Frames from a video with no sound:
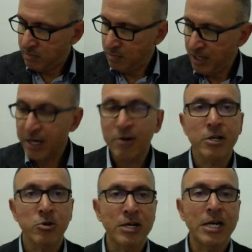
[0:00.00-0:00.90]
big
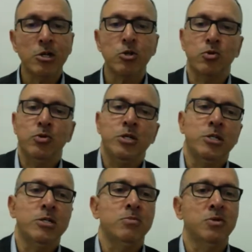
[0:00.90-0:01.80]
area to get into in
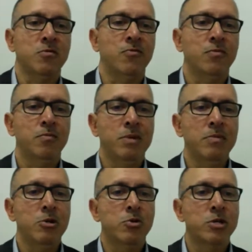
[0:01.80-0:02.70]
terms of
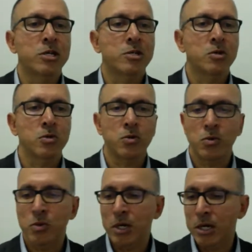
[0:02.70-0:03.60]
maybe looking
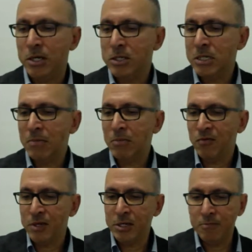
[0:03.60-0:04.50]
into some of
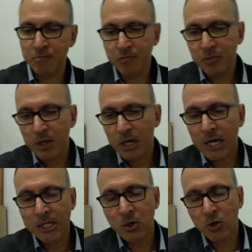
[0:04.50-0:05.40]
the
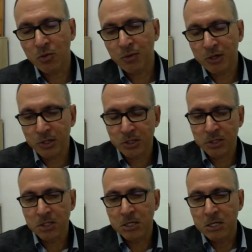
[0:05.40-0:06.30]
other
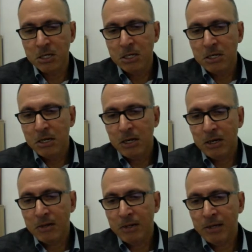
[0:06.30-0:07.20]
occupations
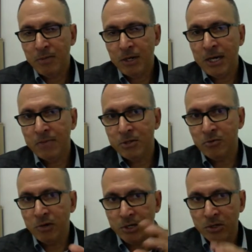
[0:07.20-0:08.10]
that perhaps is
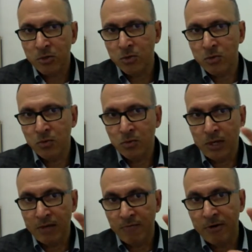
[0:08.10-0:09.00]
related to
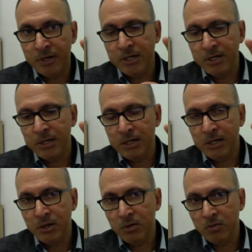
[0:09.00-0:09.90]
that very,
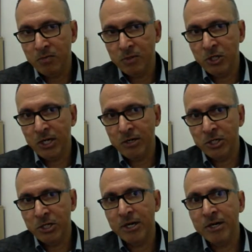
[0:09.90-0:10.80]

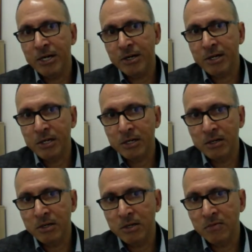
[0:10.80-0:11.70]
generic area
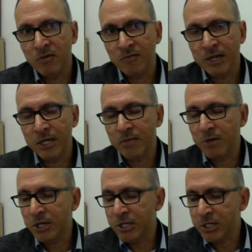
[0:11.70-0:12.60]
in terms of
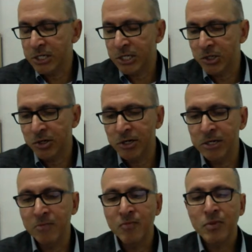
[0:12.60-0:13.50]
telecommunications engineering.
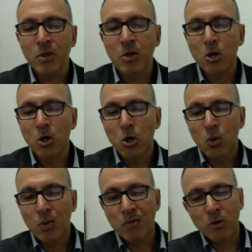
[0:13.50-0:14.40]

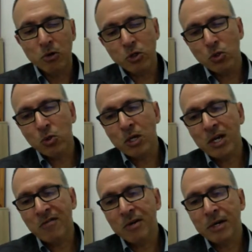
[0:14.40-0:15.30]
We will also
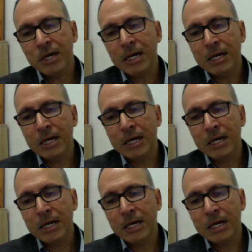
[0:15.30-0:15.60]
cover